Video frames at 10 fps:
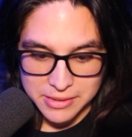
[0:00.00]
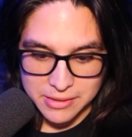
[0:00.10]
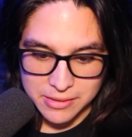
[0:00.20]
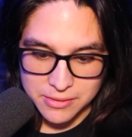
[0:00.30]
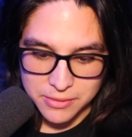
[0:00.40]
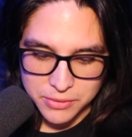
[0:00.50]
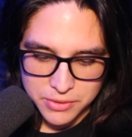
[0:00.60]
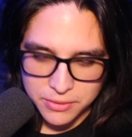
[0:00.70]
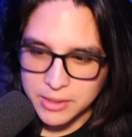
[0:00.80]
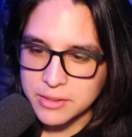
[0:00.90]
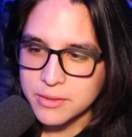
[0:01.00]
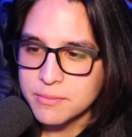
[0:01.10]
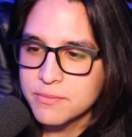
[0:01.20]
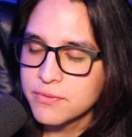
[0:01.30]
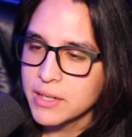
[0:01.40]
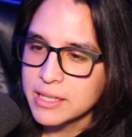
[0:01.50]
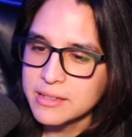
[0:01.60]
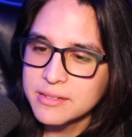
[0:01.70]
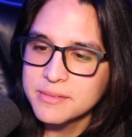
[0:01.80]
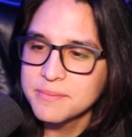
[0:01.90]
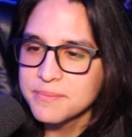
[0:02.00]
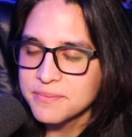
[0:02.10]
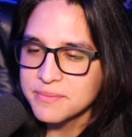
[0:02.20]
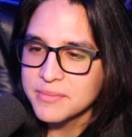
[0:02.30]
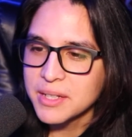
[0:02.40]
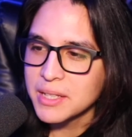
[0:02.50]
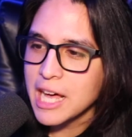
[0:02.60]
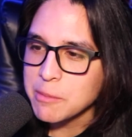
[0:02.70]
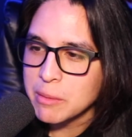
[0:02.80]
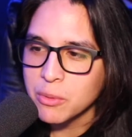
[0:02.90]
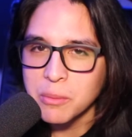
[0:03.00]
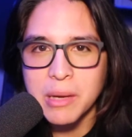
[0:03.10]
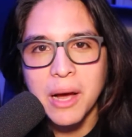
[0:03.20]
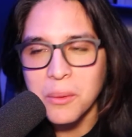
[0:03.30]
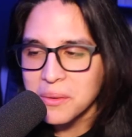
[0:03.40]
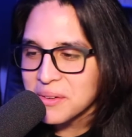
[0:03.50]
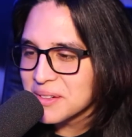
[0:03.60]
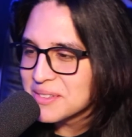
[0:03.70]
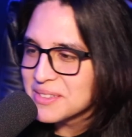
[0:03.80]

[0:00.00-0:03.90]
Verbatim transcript: I don't know, just look at fucking a lot of people in power and